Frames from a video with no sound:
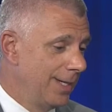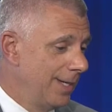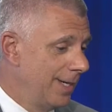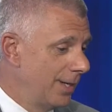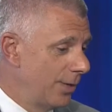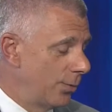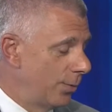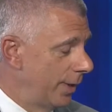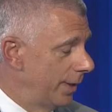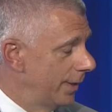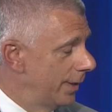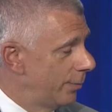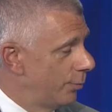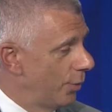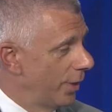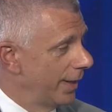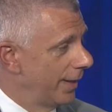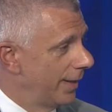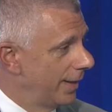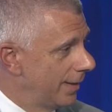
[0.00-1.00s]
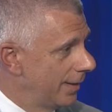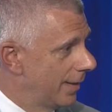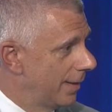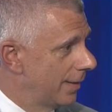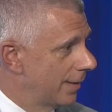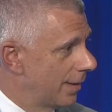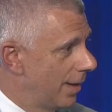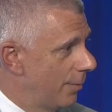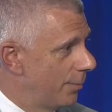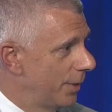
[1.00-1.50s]
really bringing
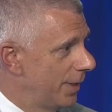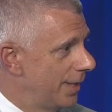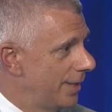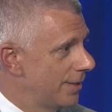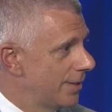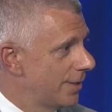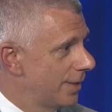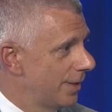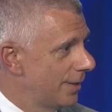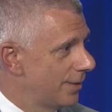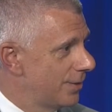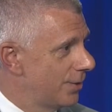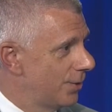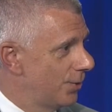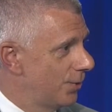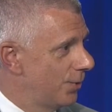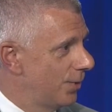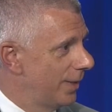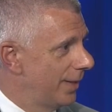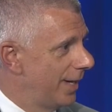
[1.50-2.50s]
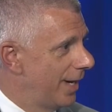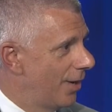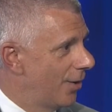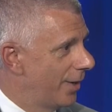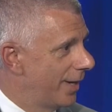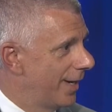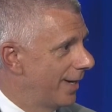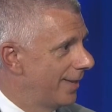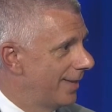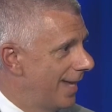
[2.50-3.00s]
companies to an
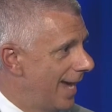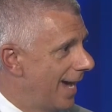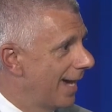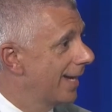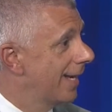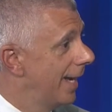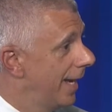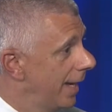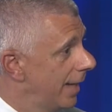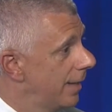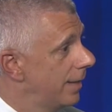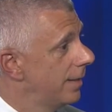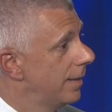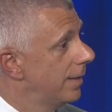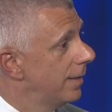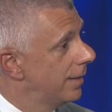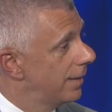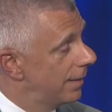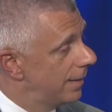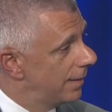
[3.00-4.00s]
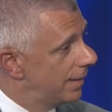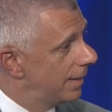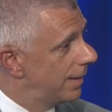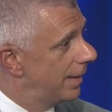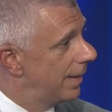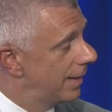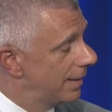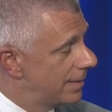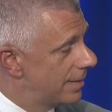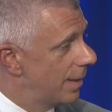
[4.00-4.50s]
area that can
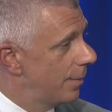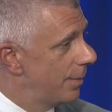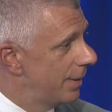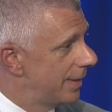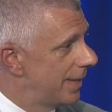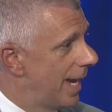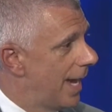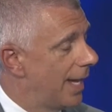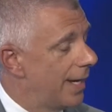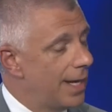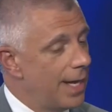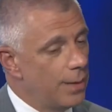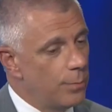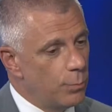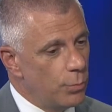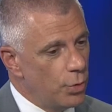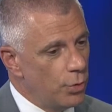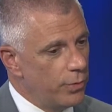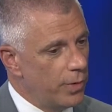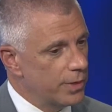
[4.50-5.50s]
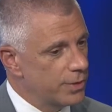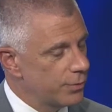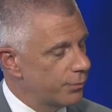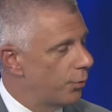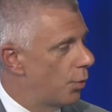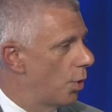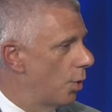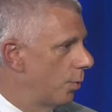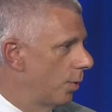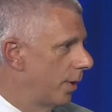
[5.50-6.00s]
exhibit that and move us
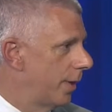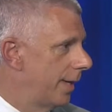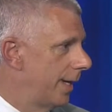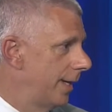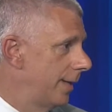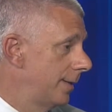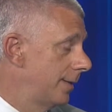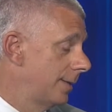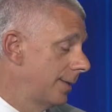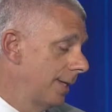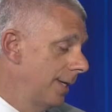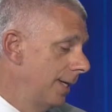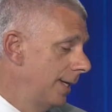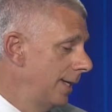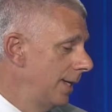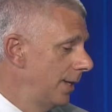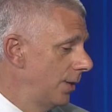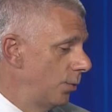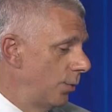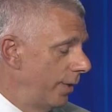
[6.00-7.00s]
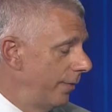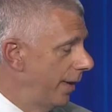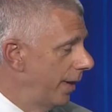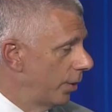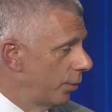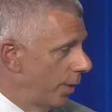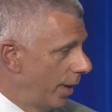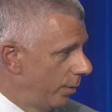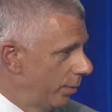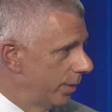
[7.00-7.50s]
forward. And we've had a
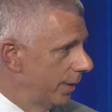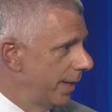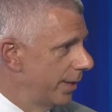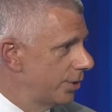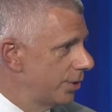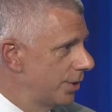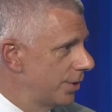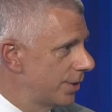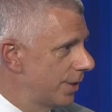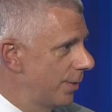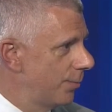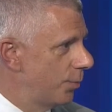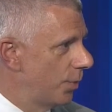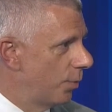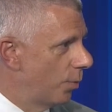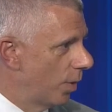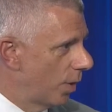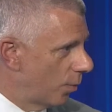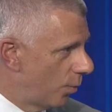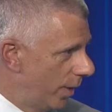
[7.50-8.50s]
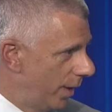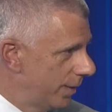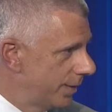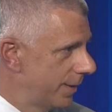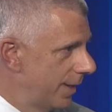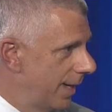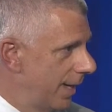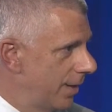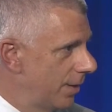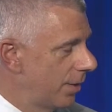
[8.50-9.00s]
great relationship. We work well
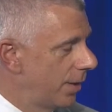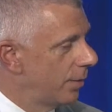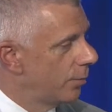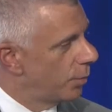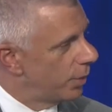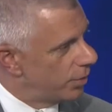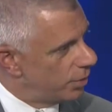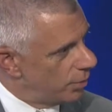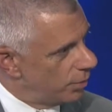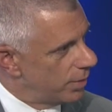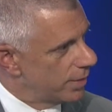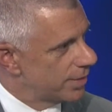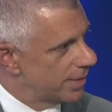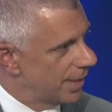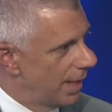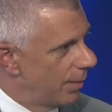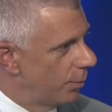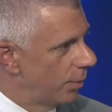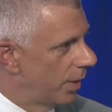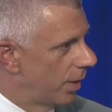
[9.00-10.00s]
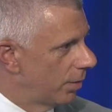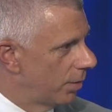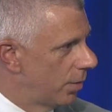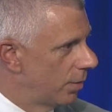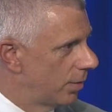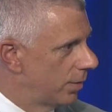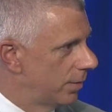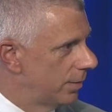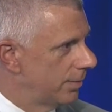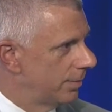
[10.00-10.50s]
together, and we do the same with our
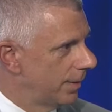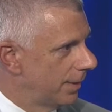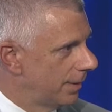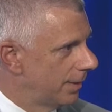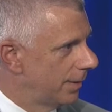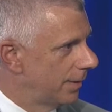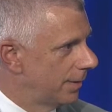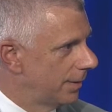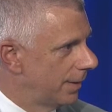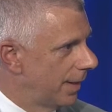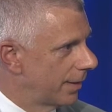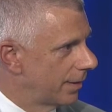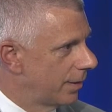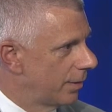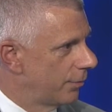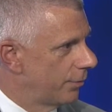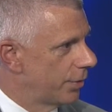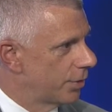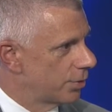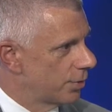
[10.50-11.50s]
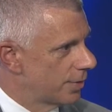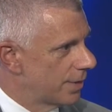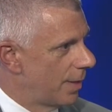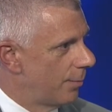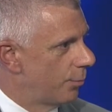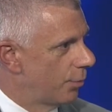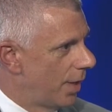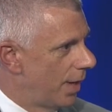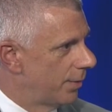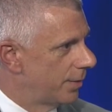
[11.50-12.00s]
local elected officials.
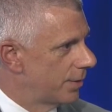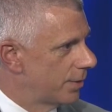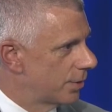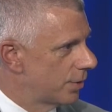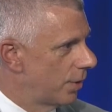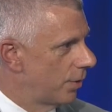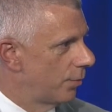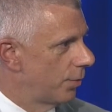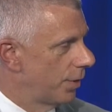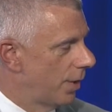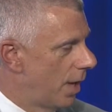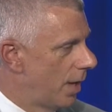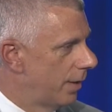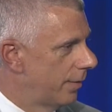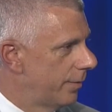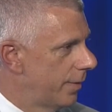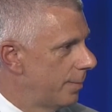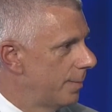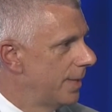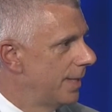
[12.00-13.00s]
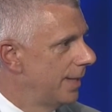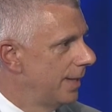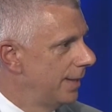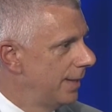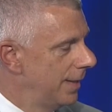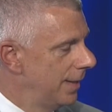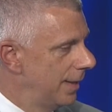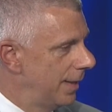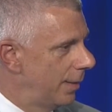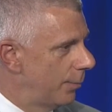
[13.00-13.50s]
I'm proud to serve with all of them.
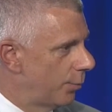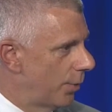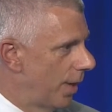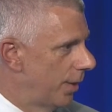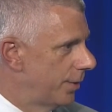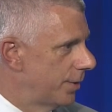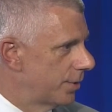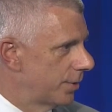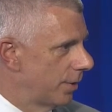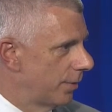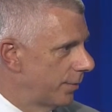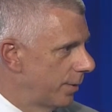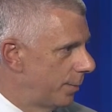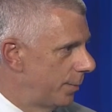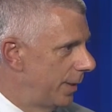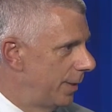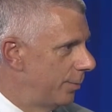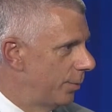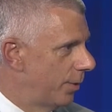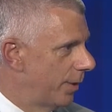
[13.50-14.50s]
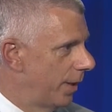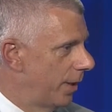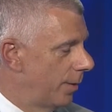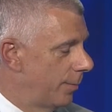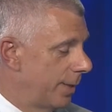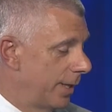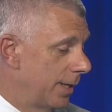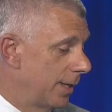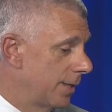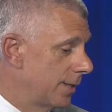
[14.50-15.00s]
I'm proud to serve the people here
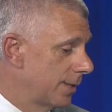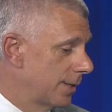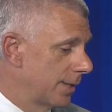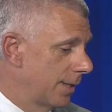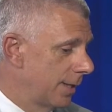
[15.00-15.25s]
because